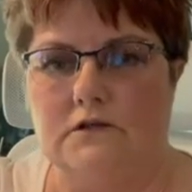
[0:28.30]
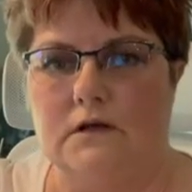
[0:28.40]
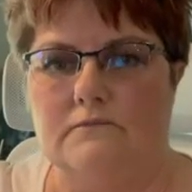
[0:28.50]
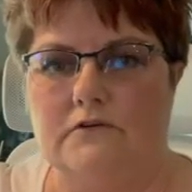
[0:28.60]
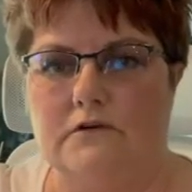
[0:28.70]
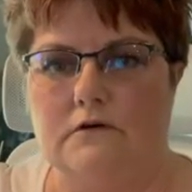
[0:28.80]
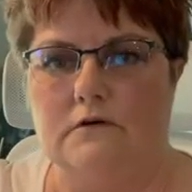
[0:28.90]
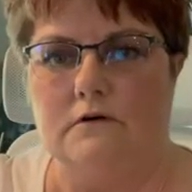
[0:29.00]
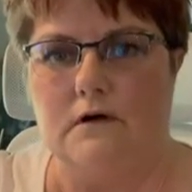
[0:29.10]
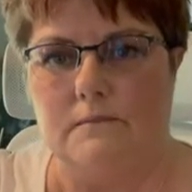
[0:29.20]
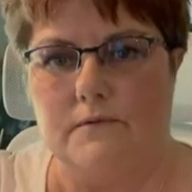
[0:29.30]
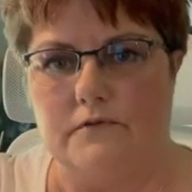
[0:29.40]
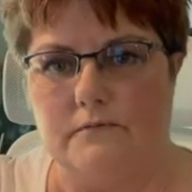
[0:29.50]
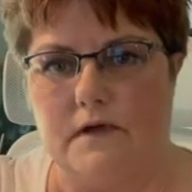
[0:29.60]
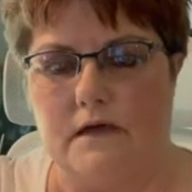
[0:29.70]
for your upper
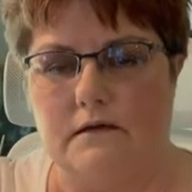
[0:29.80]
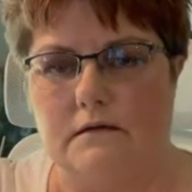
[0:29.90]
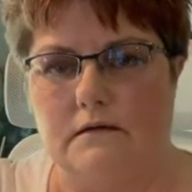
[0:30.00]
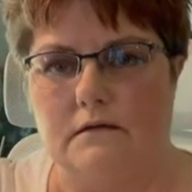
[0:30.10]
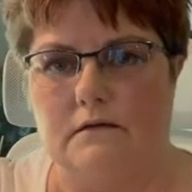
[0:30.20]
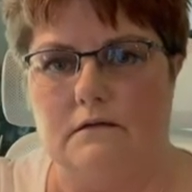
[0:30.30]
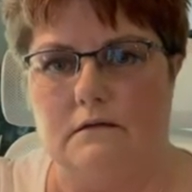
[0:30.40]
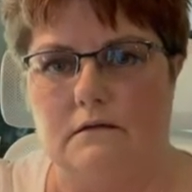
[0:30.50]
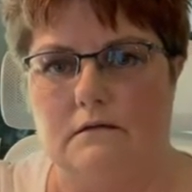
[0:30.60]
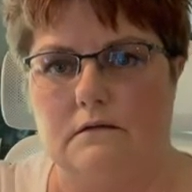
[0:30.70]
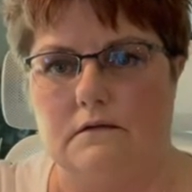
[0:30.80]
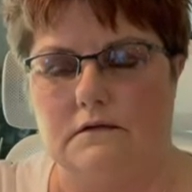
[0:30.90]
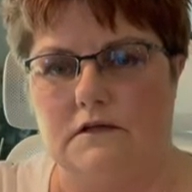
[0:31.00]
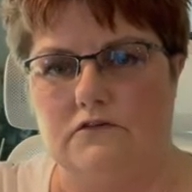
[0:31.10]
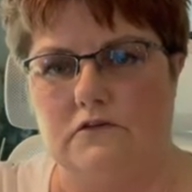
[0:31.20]
thread, the
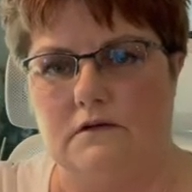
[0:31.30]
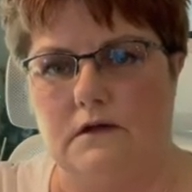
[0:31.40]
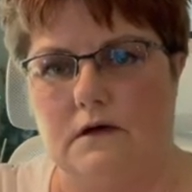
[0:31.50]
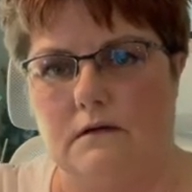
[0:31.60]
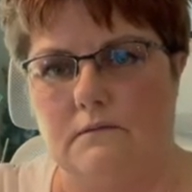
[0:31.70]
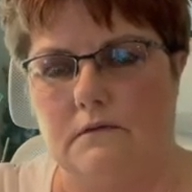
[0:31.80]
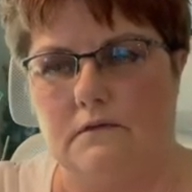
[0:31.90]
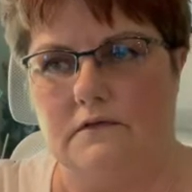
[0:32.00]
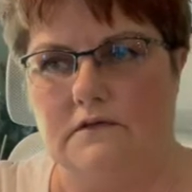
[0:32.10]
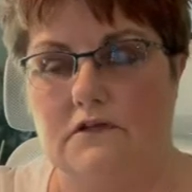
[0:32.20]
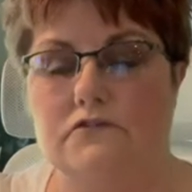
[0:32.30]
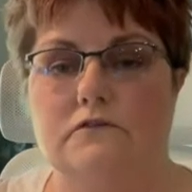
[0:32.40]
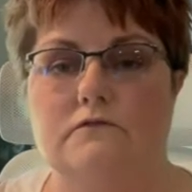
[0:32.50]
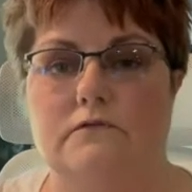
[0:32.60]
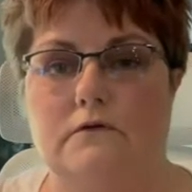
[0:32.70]
tension knob or the
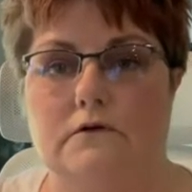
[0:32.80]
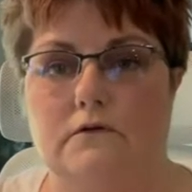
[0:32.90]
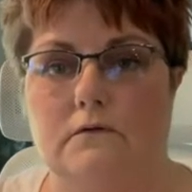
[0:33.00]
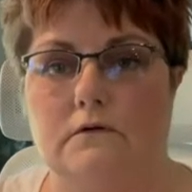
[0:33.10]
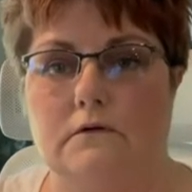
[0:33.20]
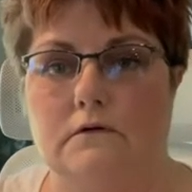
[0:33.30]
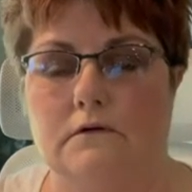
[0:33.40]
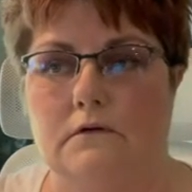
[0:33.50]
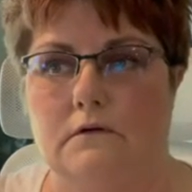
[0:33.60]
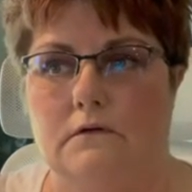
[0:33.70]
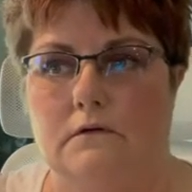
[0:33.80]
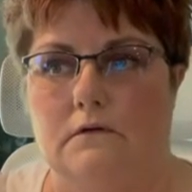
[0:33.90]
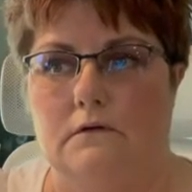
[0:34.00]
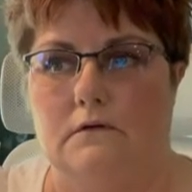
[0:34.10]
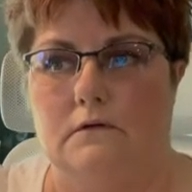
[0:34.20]
tension for your
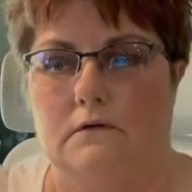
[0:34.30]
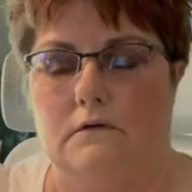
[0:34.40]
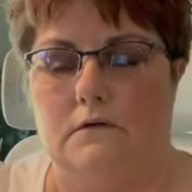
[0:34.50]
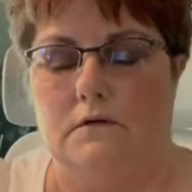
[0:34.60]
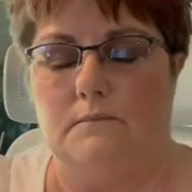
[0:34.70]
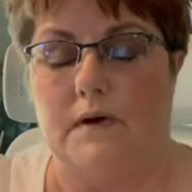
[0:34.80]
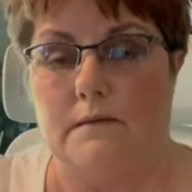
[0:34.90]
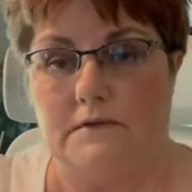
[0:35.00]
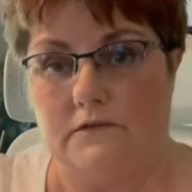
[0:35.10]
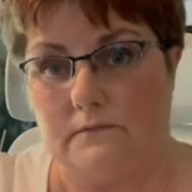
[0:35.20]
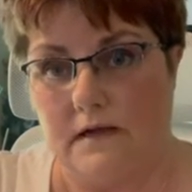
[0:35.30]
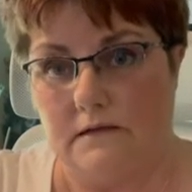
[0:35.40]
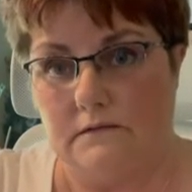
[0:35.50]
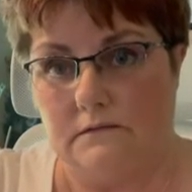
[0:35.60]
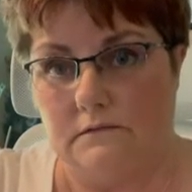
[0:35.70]
bobbin
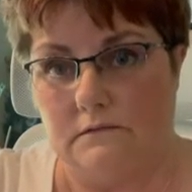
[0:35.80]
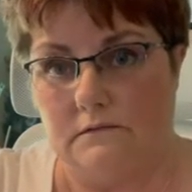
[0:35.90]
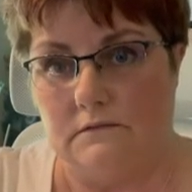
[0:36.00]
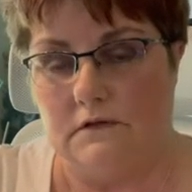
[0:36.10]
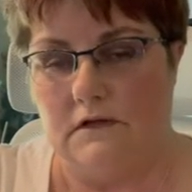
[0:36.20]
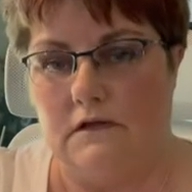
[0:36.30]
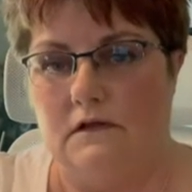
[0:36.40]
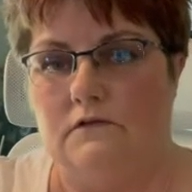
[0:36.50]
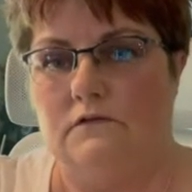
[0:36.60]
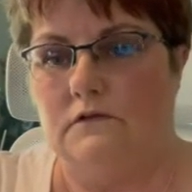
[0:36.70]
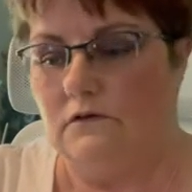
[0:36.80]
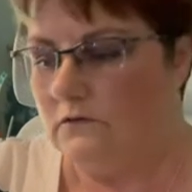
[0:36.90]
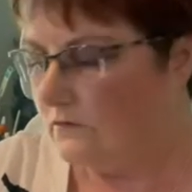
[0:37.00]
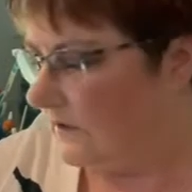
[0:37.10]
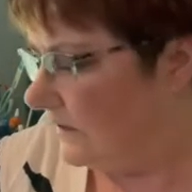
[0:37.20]
thread. So
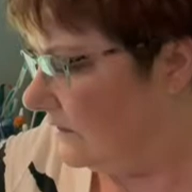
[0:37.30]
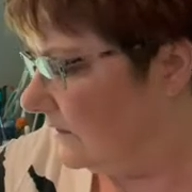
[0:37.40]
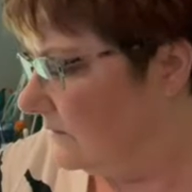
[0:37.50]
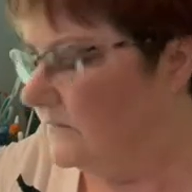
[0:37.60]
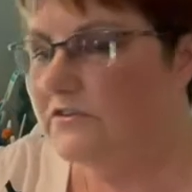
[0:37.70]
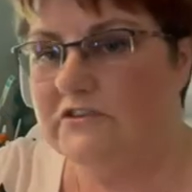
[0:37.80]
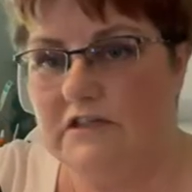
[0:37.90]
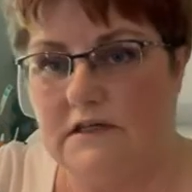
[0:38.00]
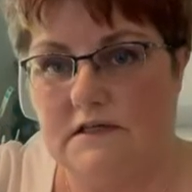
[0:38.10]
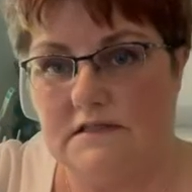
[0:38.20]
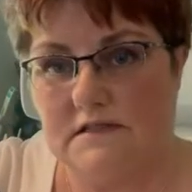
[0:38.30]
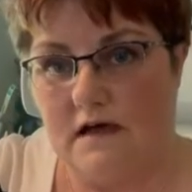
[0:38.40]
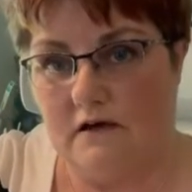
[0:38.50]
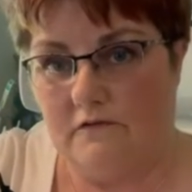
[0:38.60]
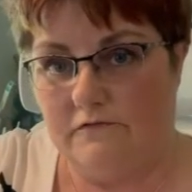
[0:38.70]
usually on the machine
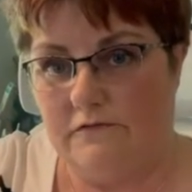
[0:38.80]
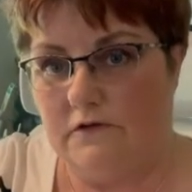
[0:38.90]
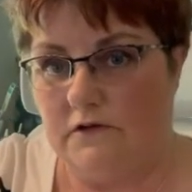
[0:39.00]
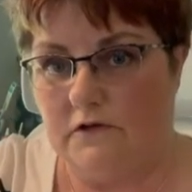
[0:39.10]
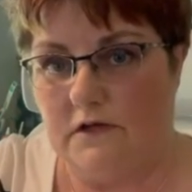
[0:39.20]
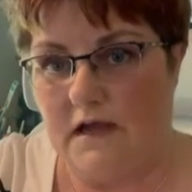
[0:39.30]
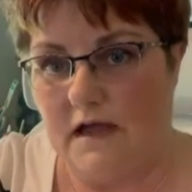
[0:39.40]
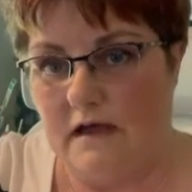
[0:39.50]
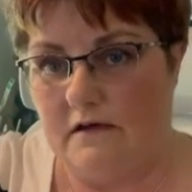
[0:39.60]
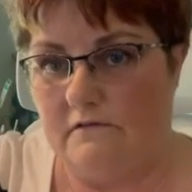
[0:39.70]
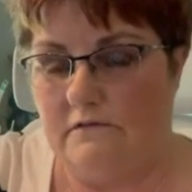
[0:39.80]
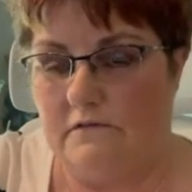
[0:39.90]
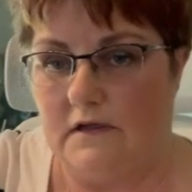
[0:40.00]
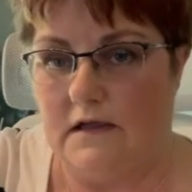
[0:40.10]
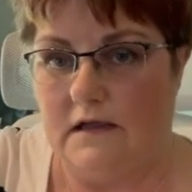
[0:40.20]
itself, you're going to have
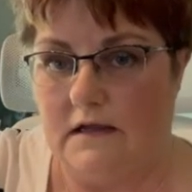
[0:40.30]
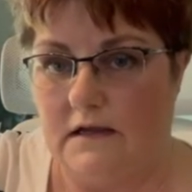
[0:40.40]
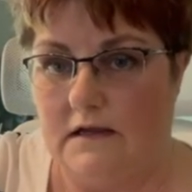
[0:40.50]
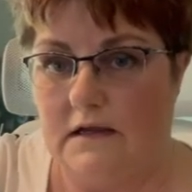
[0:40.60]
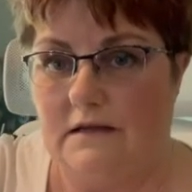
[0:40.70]
a